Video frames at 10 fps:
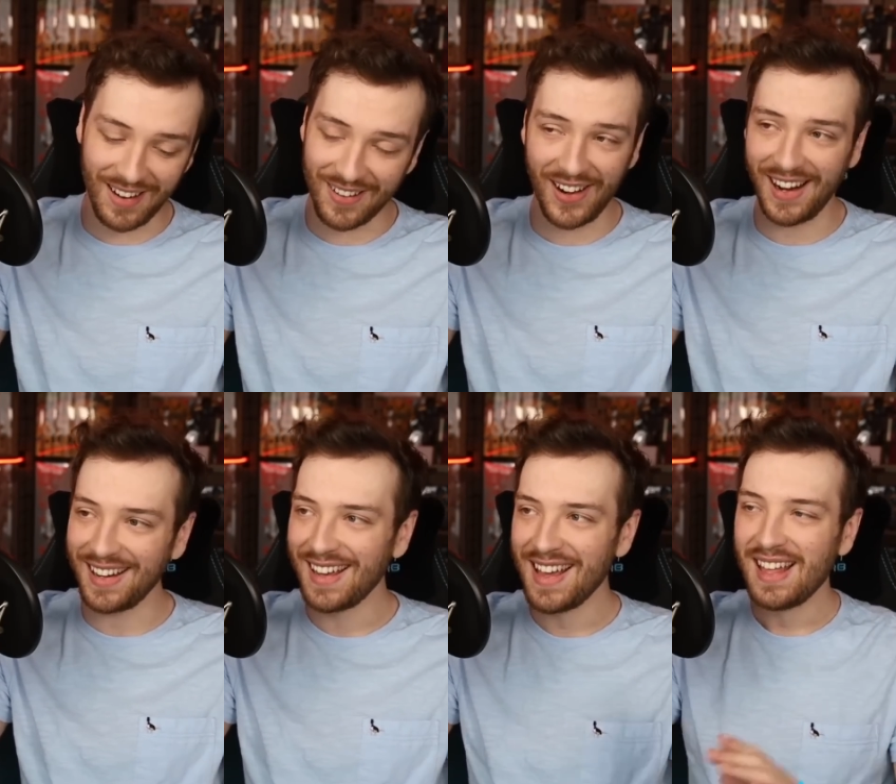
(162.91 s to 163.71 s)
all right.
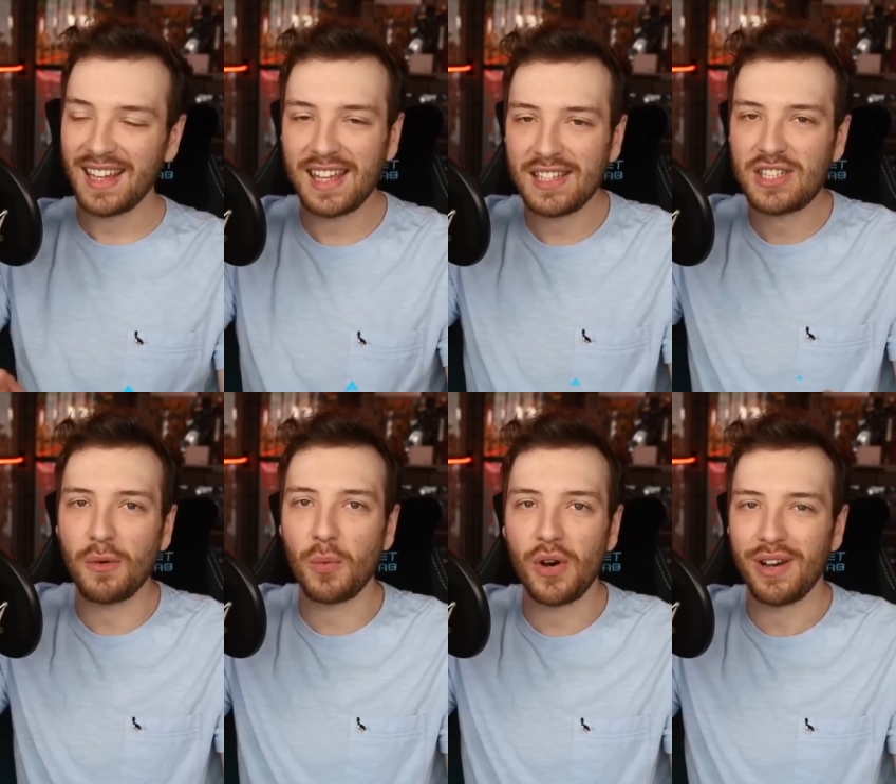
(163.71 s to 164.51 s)
Like it
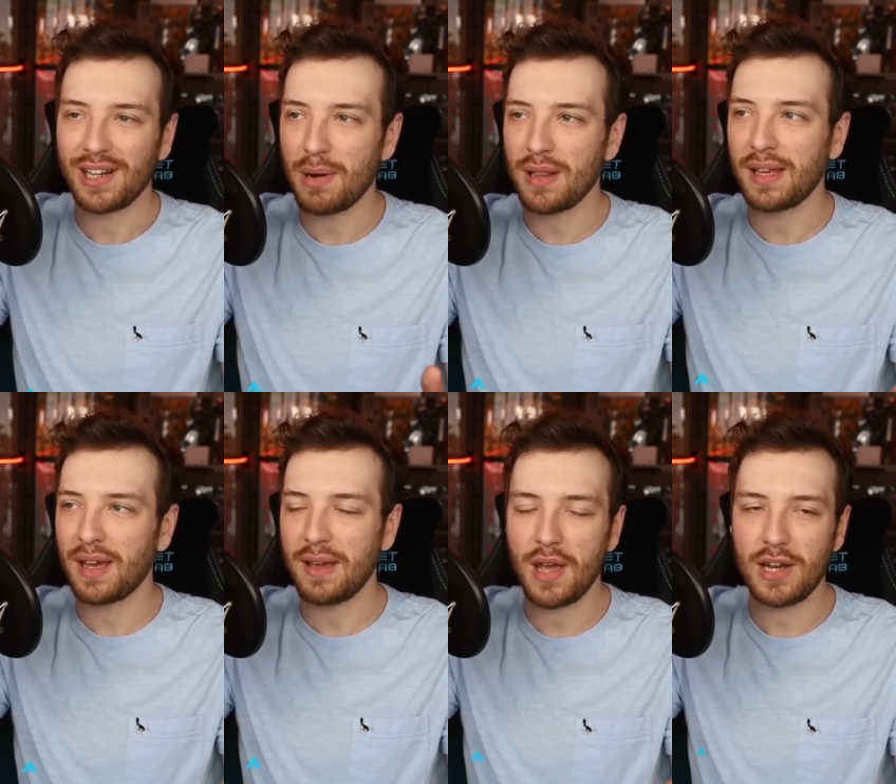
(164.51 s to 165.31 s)
still worked, but it like
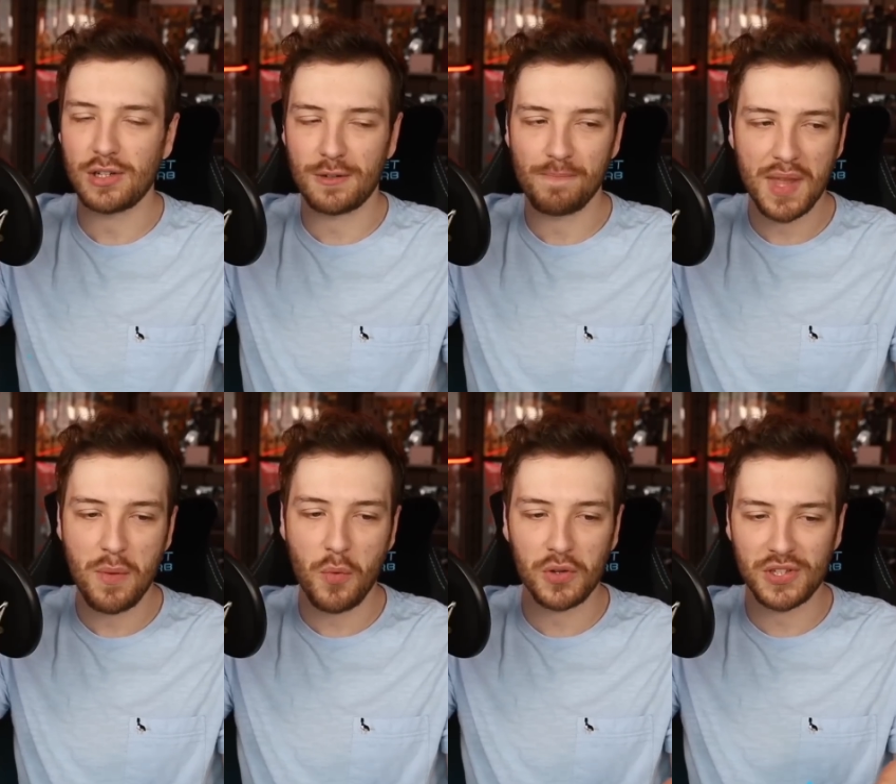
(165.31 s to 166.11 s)
it, it just it
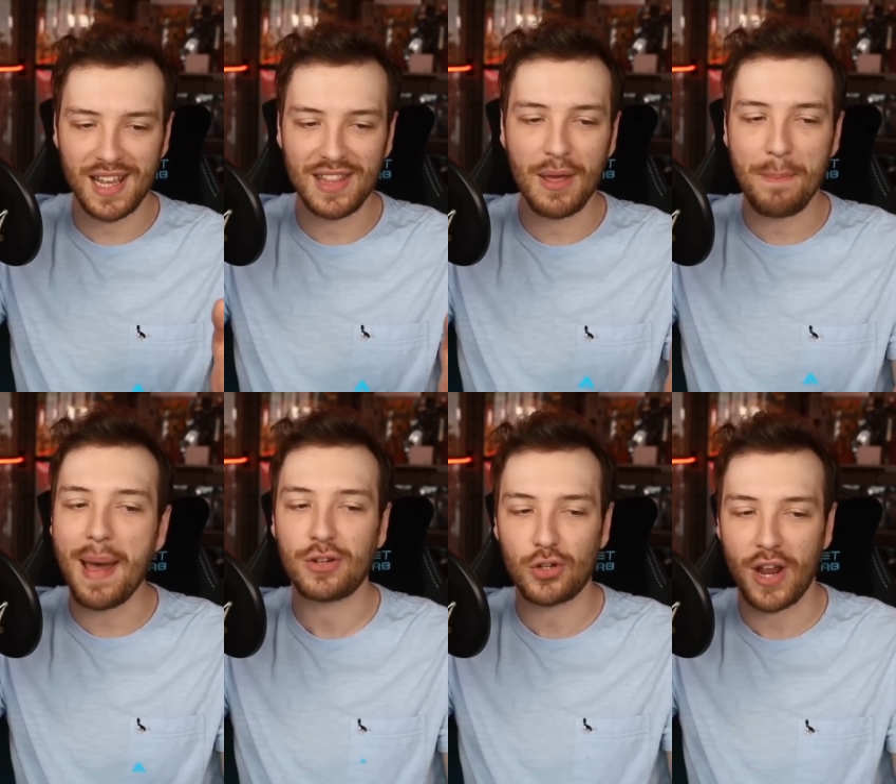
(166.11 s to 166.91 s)
wasn't in the
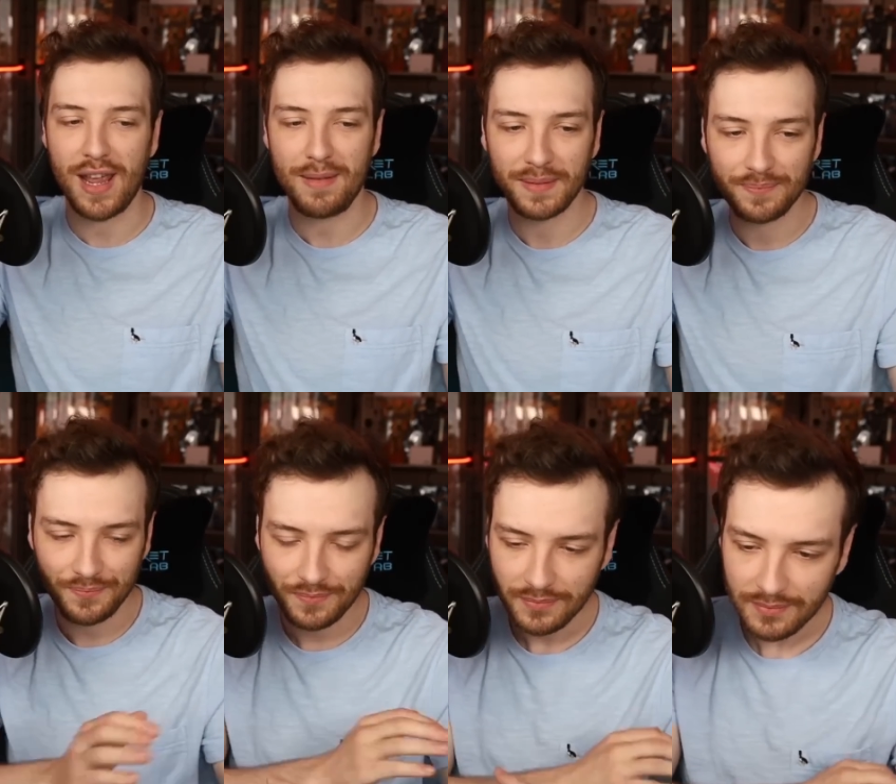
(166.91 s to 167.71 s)
best shape.
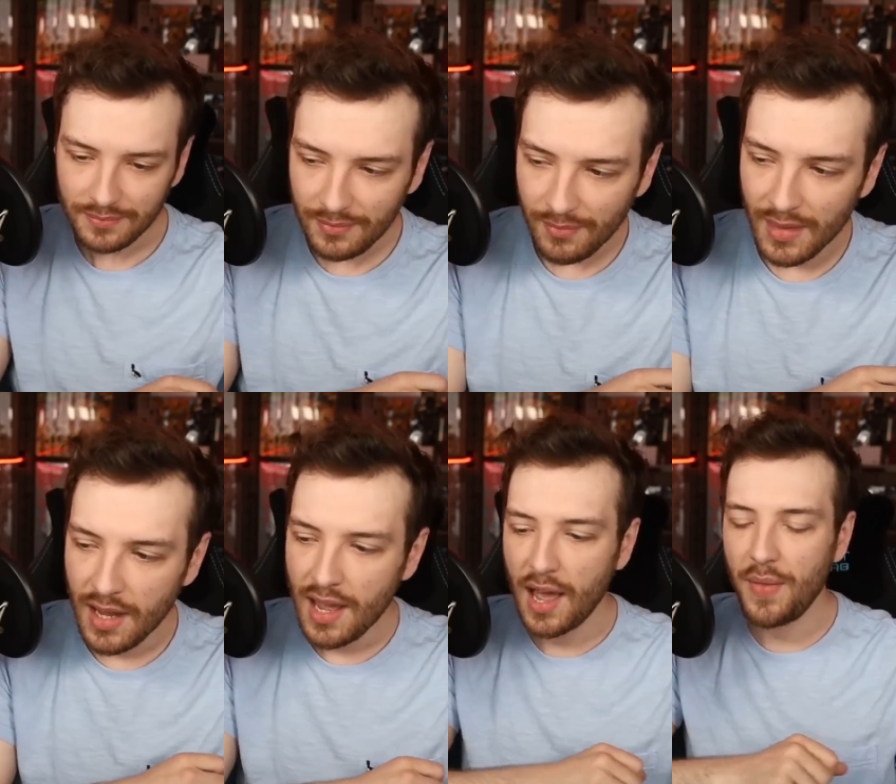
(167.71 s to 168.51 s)

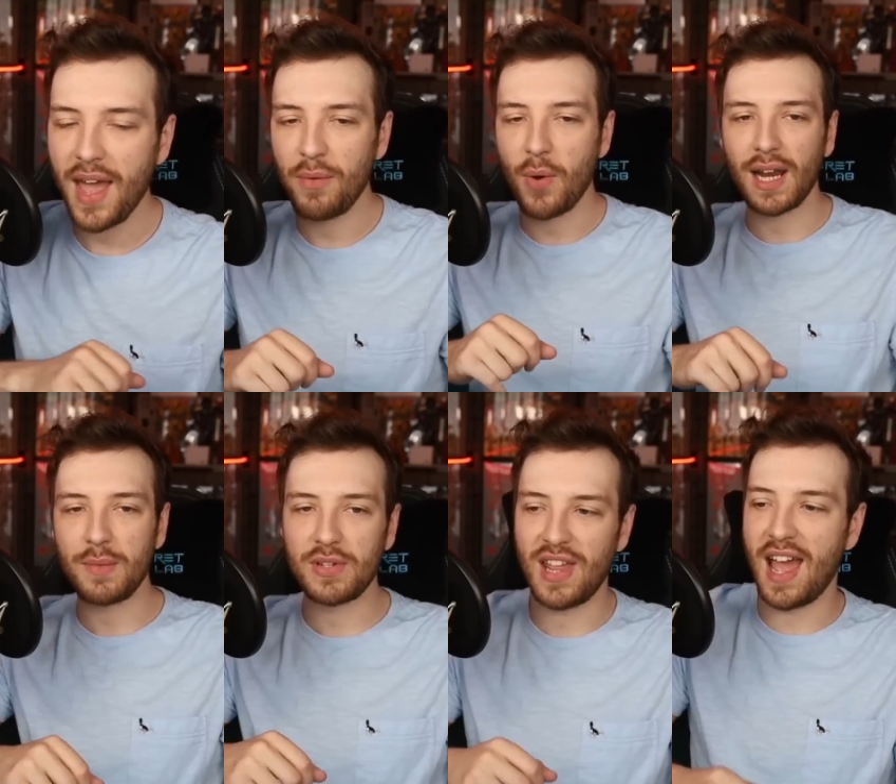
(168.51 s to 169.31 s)
And then while yeah.
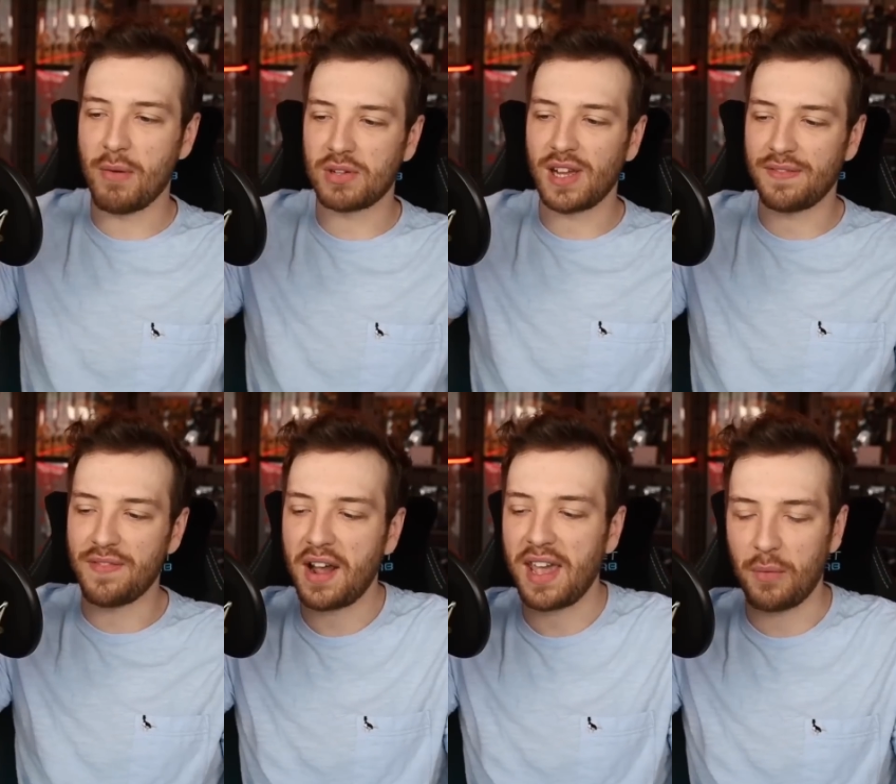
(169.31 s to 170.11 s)
he was there, I was like,
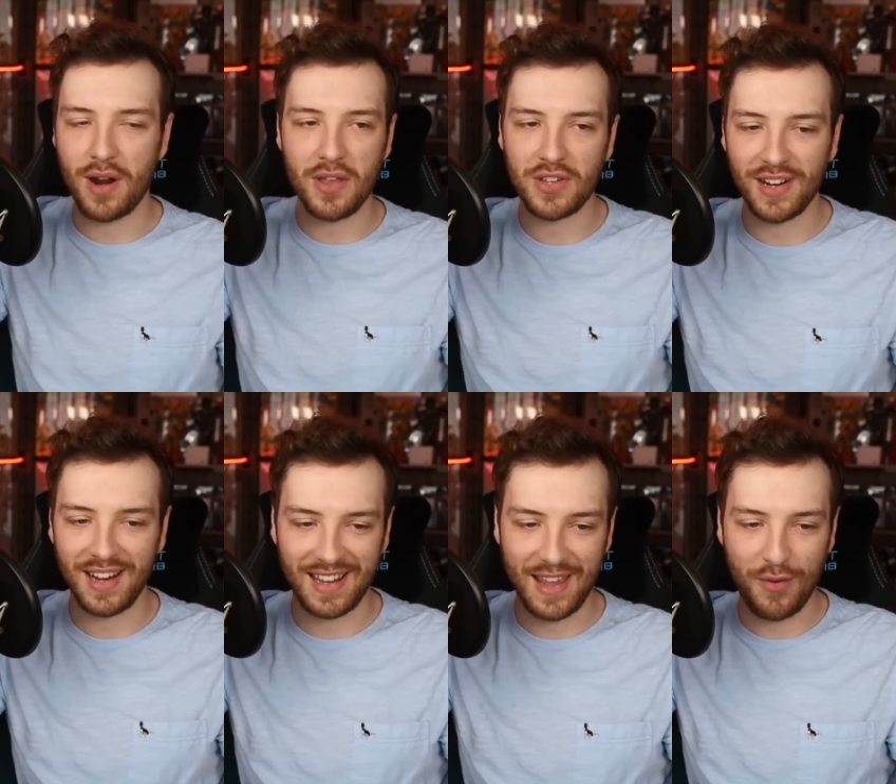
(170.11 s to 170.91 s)
fuck it, what else can
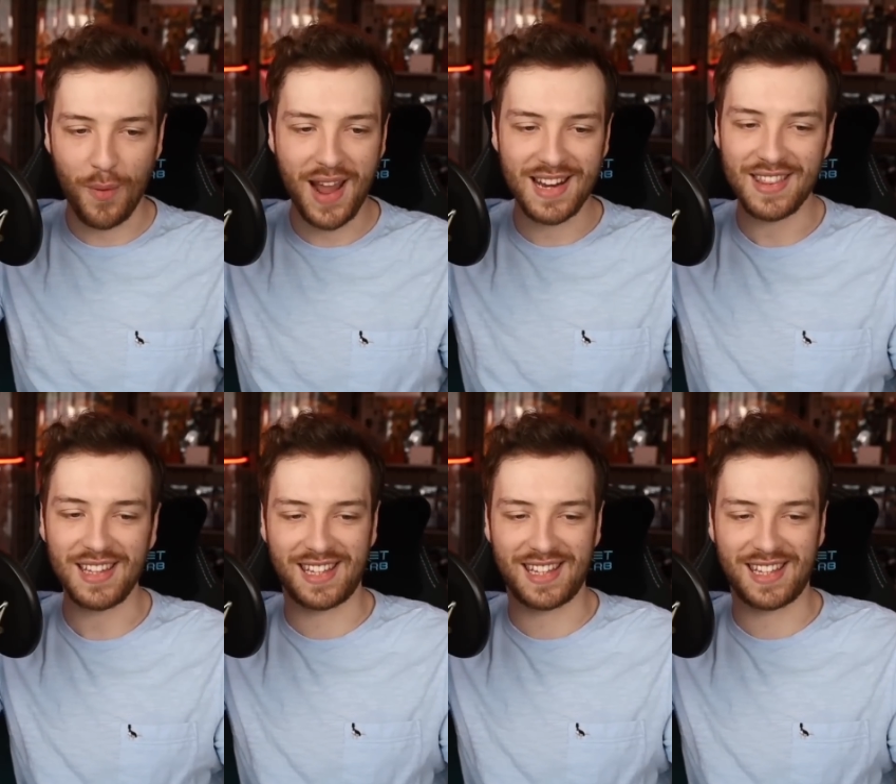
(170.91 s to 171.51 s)
I give away to this